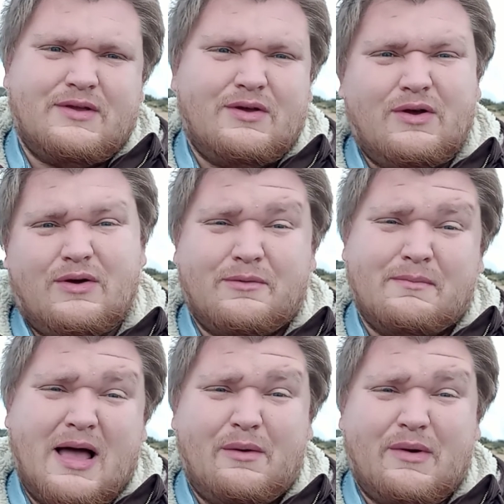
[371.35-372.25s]
or
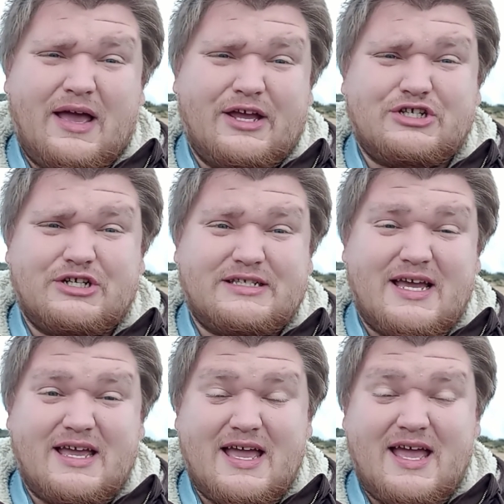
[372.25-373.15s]
my way, I should
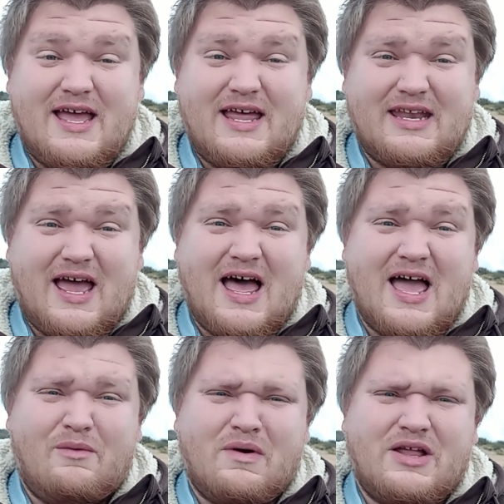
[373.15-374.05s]
say, and I
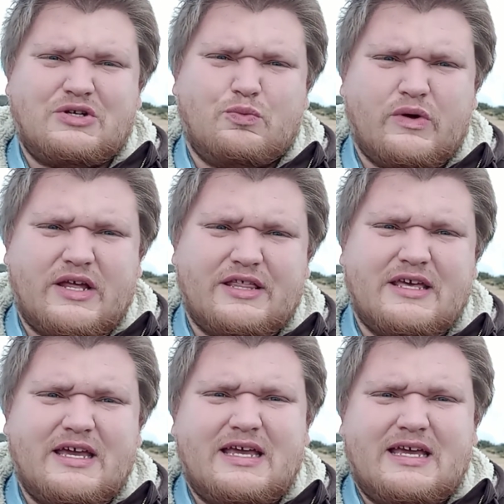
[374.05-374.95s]
went with
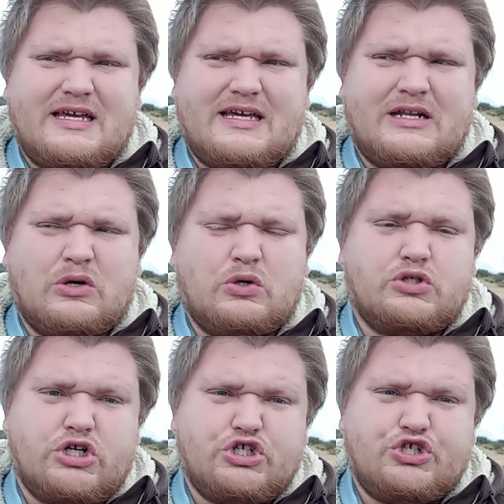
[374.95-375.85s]
an old
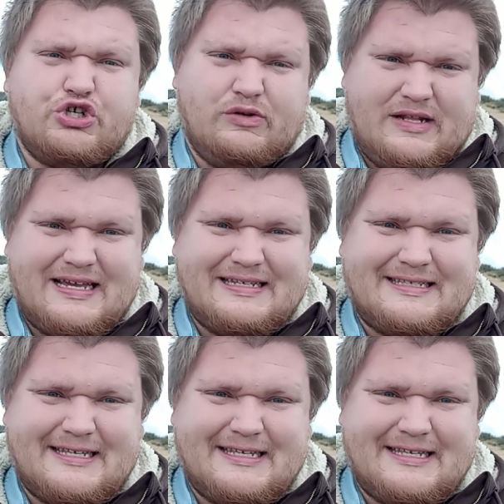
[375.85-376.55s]
shoelace.